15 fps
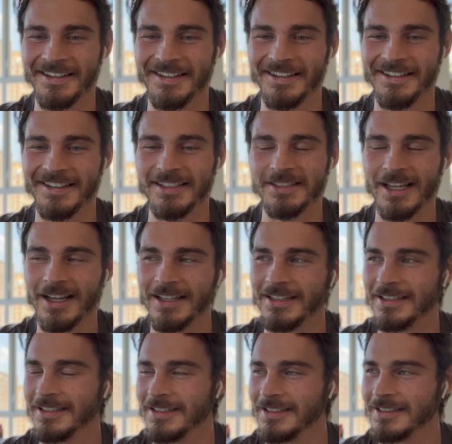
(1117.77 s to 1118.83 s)

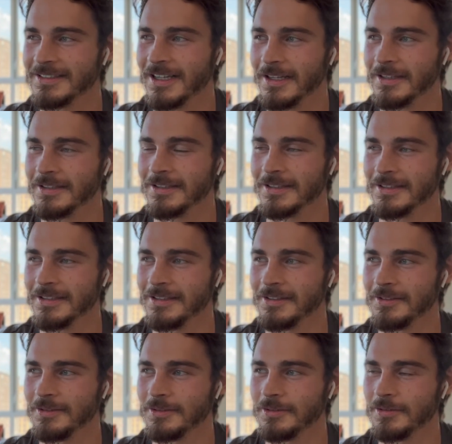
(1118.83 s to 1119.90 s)
Exactly.
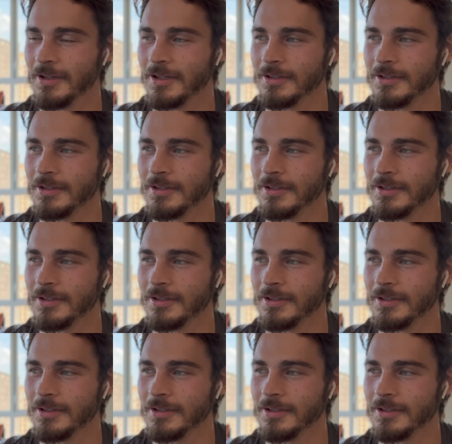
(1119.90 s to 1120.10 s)
And